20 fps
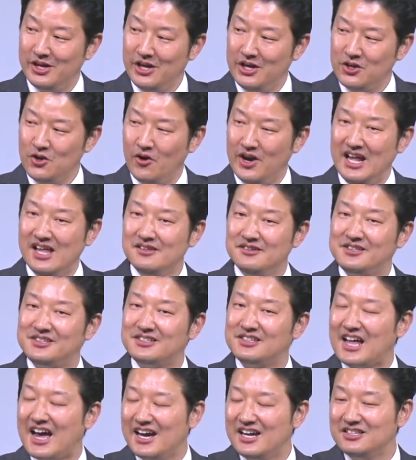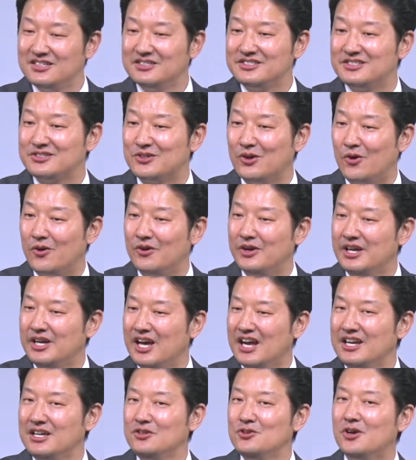You're inside the story
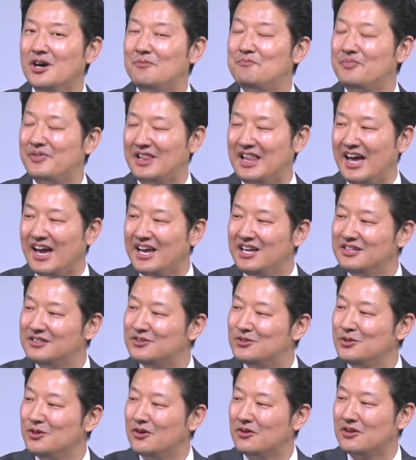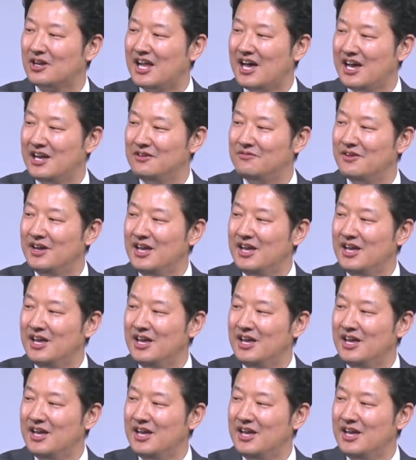and you apply it to your life